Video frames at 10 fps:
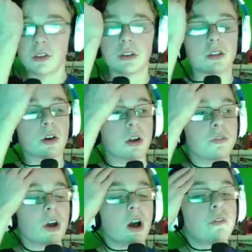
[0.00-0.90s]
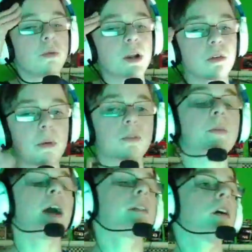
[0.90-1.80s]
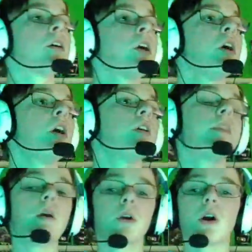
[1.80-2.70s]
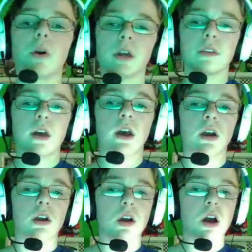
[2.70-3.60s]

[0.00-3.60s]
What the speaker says: the Daytona field, everybody remembers back there, they were going in there